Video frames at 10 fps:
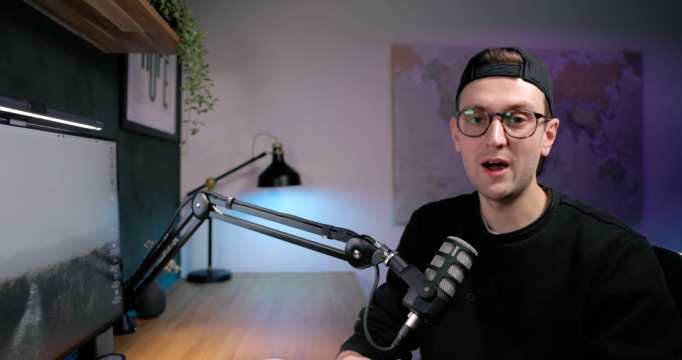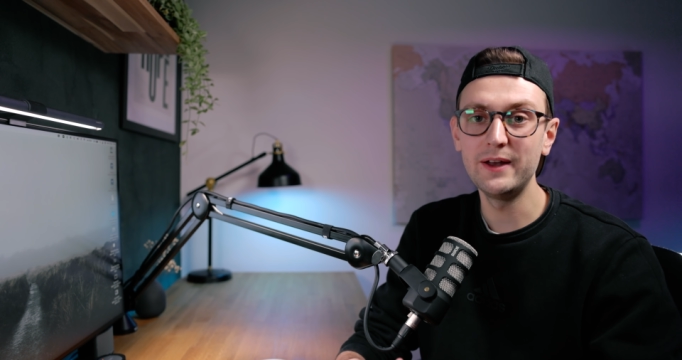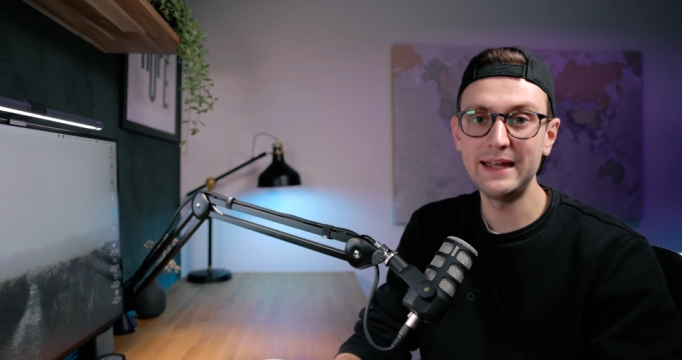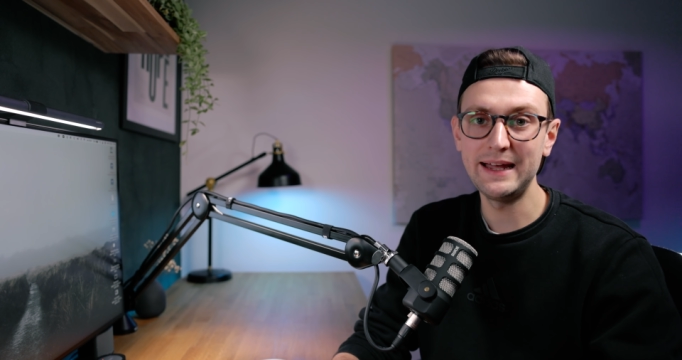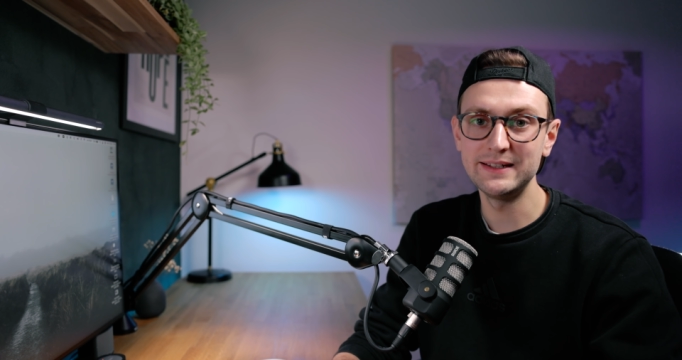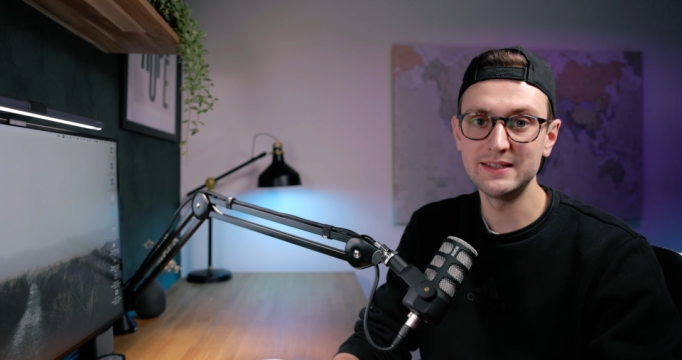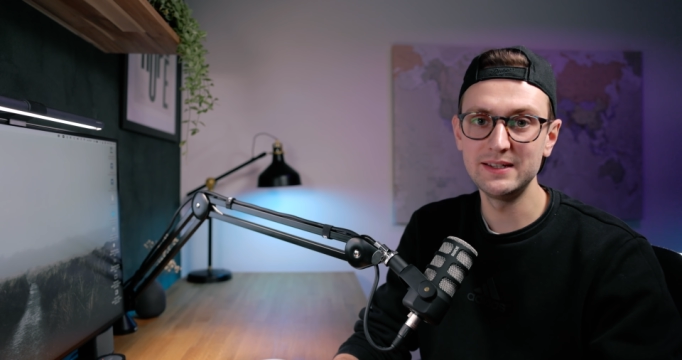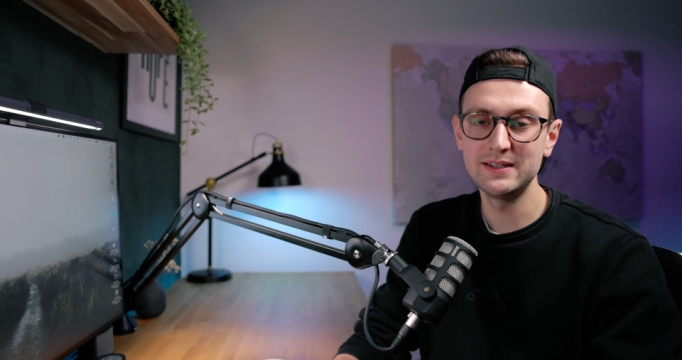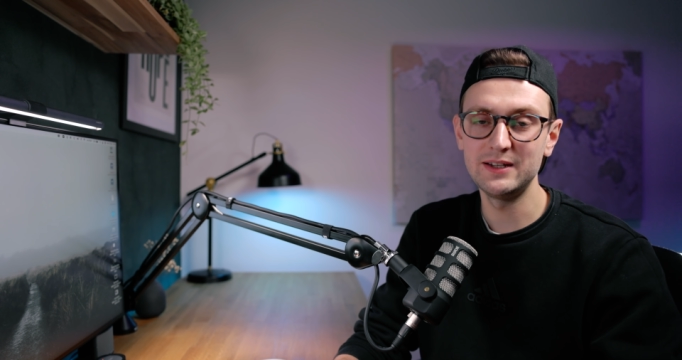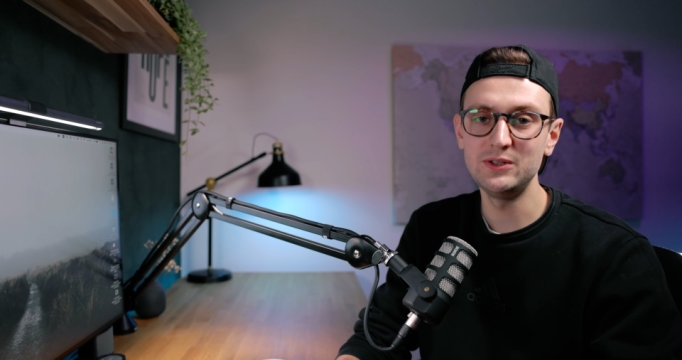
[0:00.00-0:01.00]

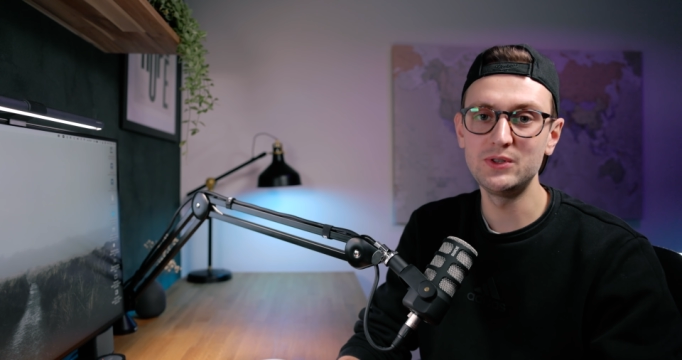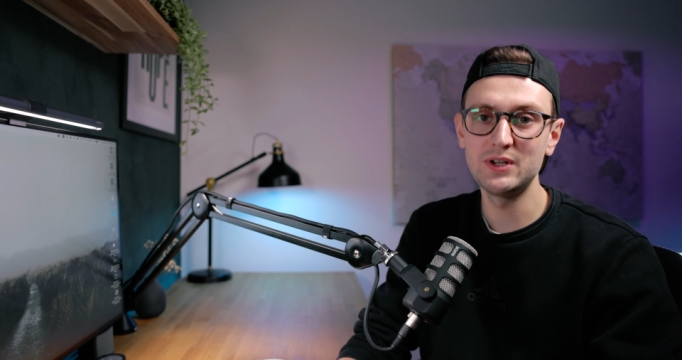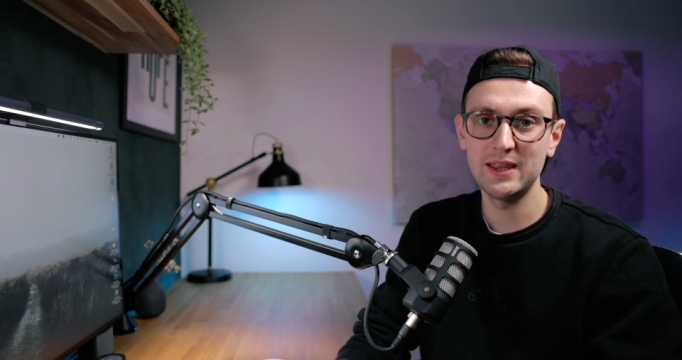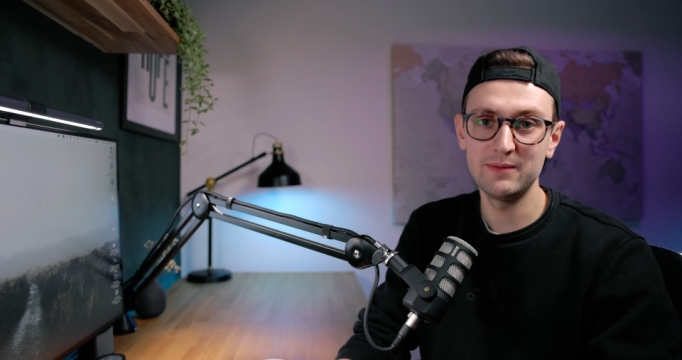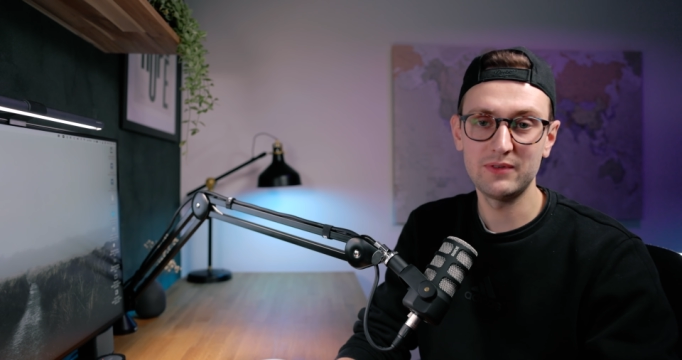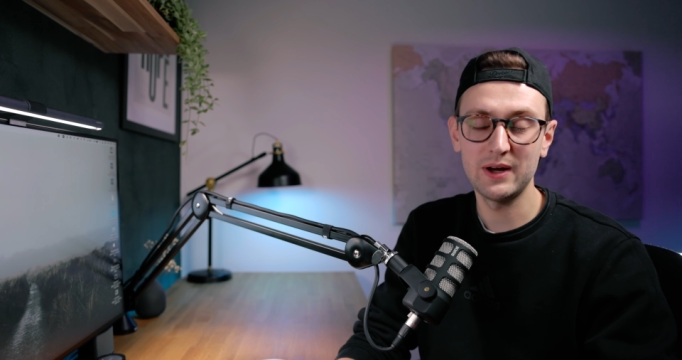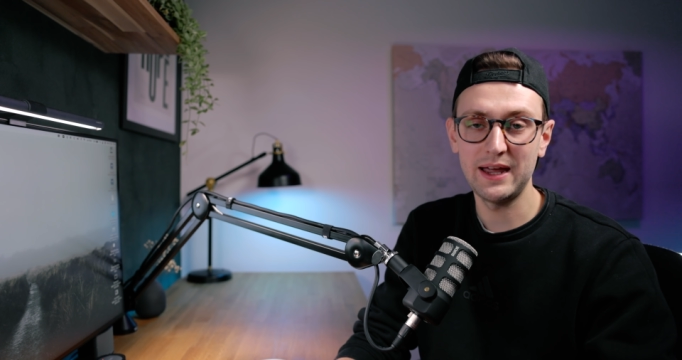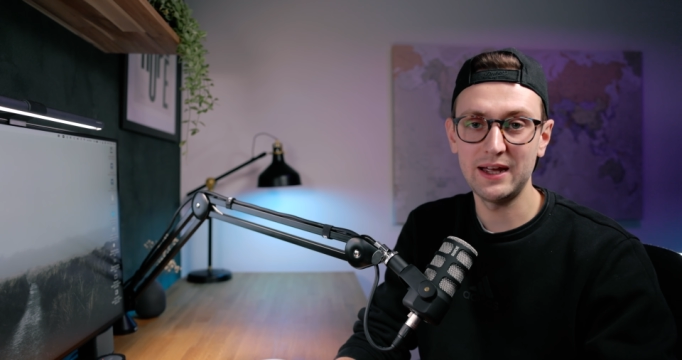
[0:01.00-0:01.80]
unedited and you share them via